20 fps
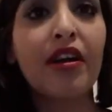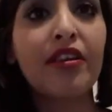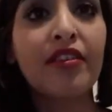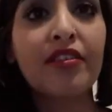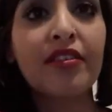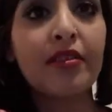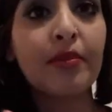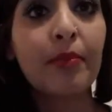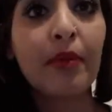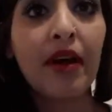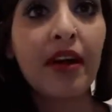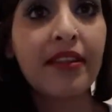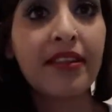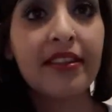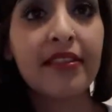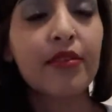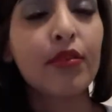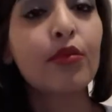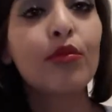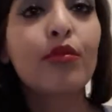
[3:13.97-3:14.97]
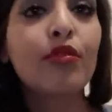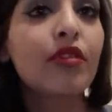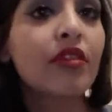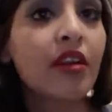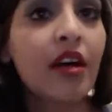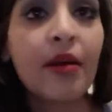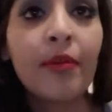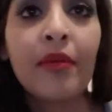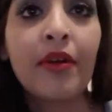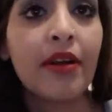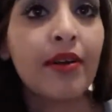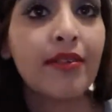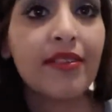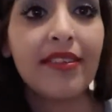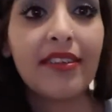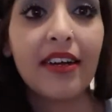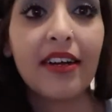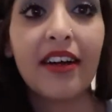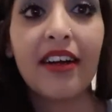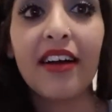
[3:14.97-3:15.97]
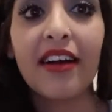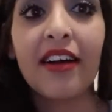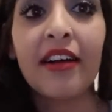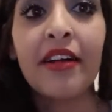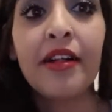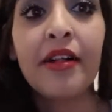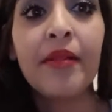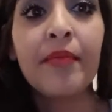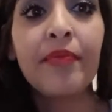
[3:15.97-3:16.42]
I used to buy this all the time when I was younger,